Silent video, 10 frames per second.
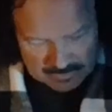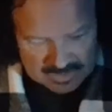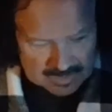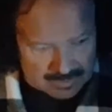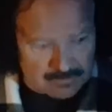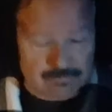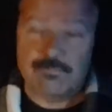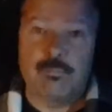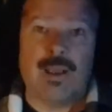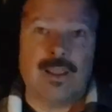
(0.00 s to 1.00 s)
in
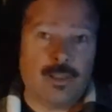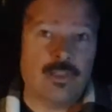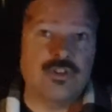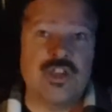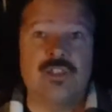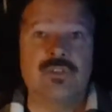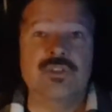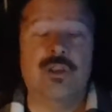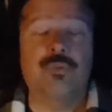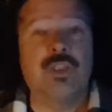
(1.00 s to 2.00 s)
biology in the
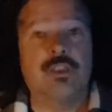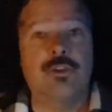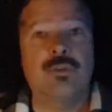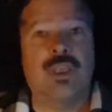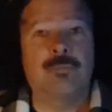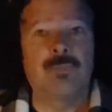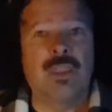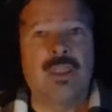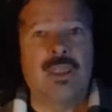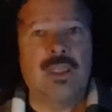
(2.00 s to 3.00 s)
Soviet Union.
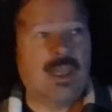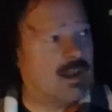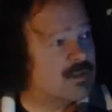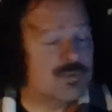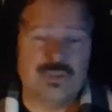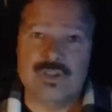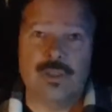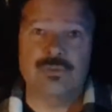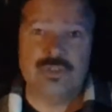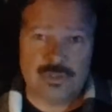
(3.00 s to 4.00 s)
And as a
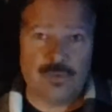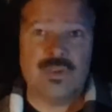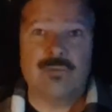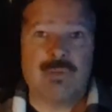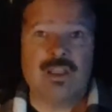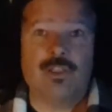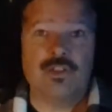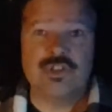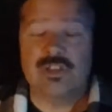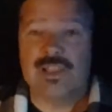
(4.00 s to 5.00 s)
result, Soviet
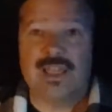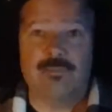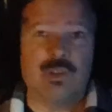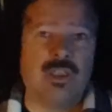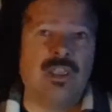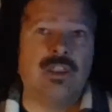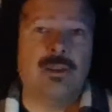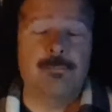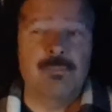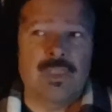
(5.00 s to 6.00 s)
biology lagged behind.
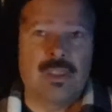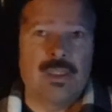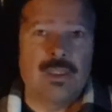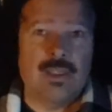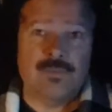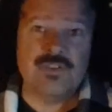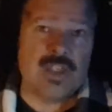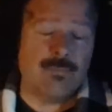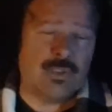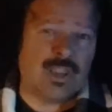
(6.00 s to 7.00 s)
And the
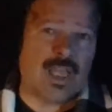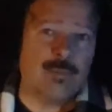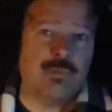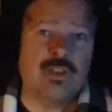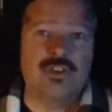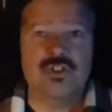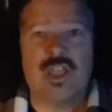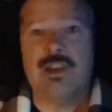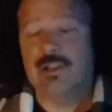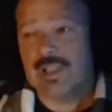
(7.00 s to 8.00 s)
same thing happened in
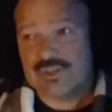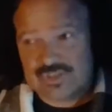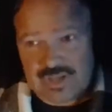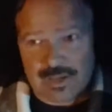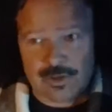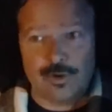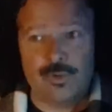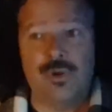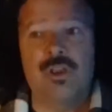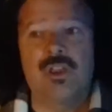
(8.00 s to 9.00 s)
China.
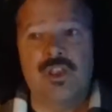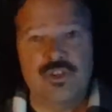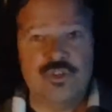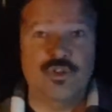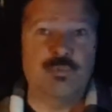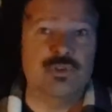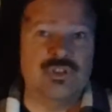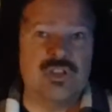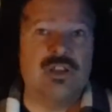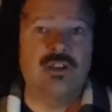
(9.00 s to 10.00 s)
Lysenko
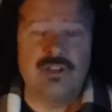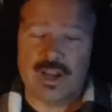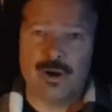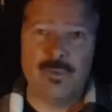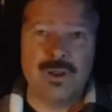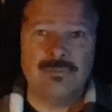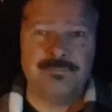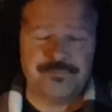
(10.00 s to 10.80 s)
superseded Darwin,